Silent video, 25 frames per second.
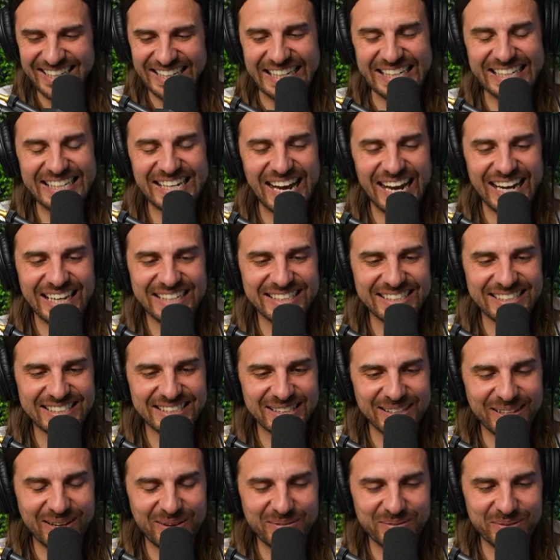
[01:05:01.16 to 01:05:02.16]
Yeah, I just
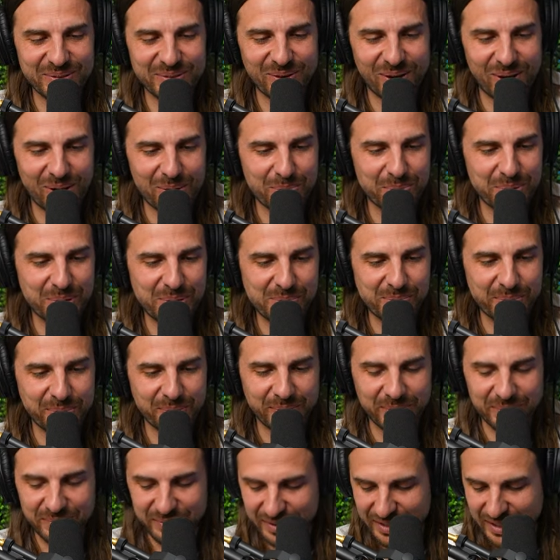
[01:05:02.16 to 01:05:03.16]
love you all,
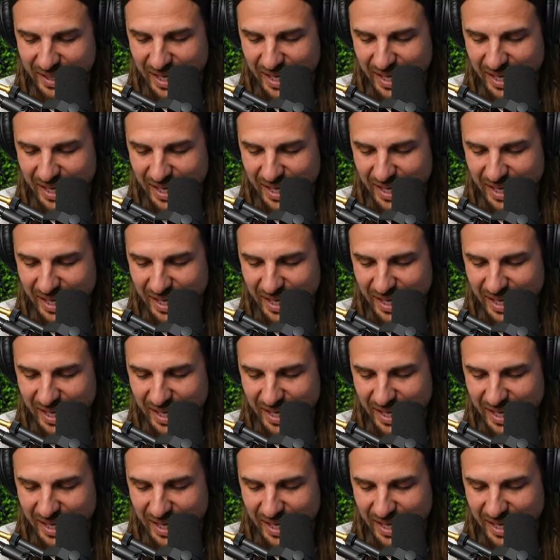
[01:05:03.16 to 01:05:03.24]
people.